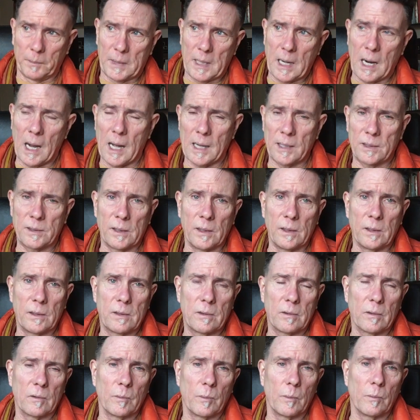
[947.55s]

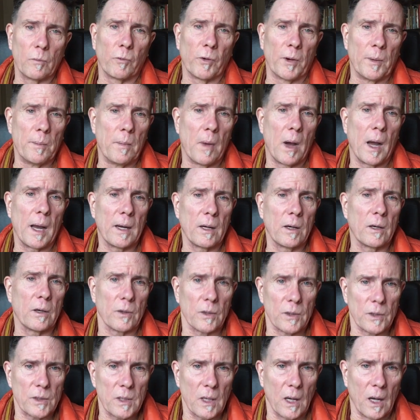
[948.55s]
constant
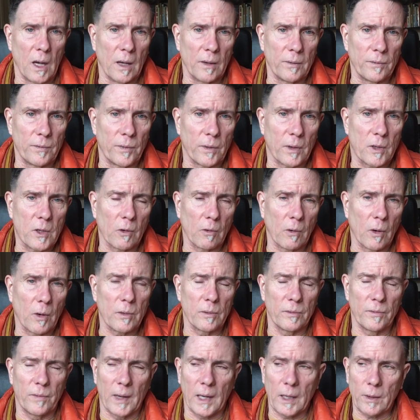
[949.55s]
reminders of the
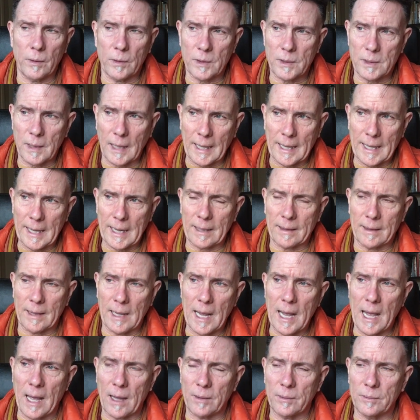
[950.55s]
coronavirus, I get
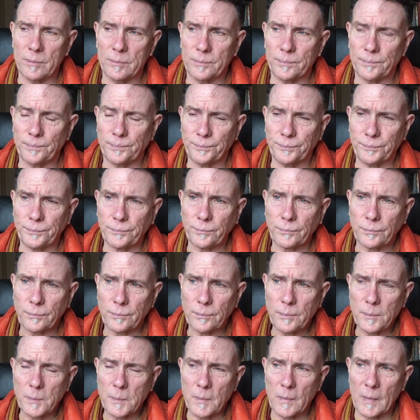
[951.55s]
that.
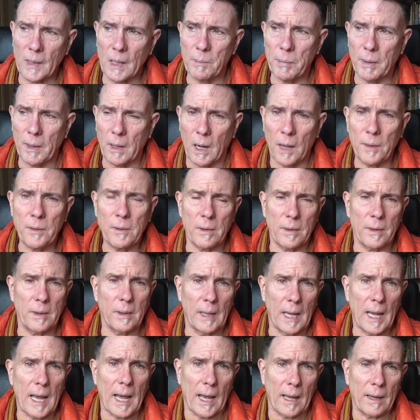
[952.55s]
But other
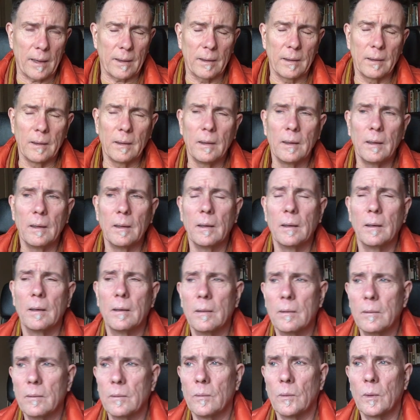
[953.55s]
than that,
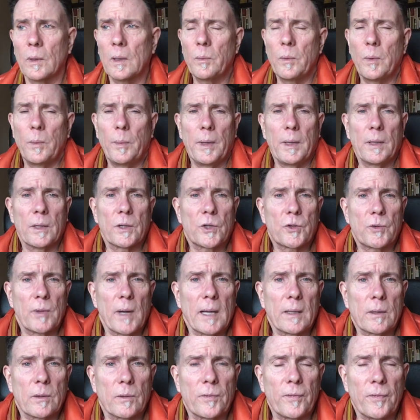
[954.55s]
what are we being
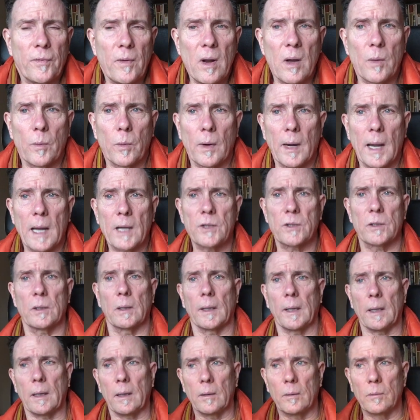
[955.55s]
distracted from? We're
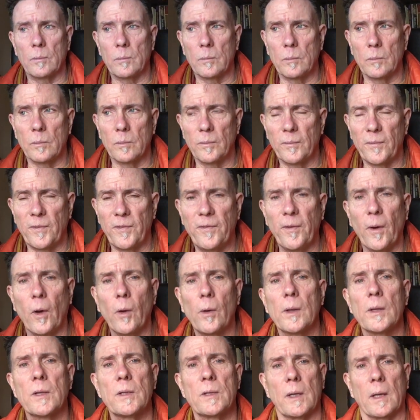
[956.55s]
actually
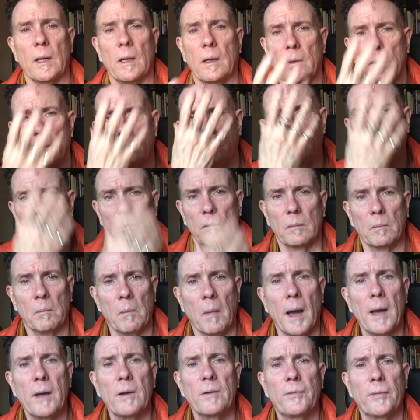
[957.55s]
focusing
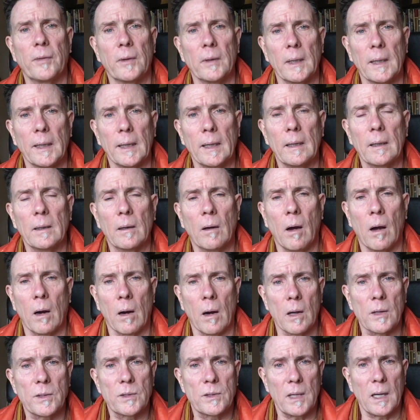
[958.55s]
mindfully
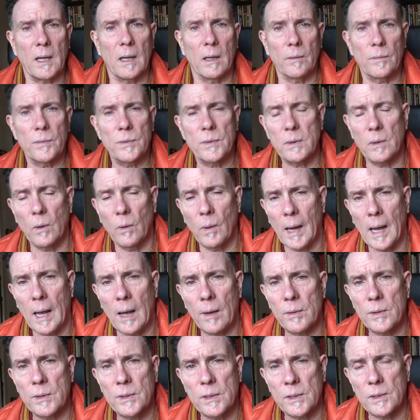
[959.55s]
on ourselves. So
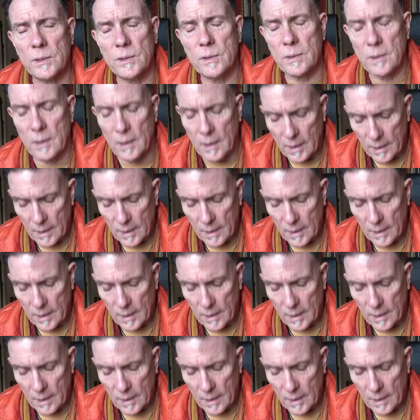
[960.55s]
how does this...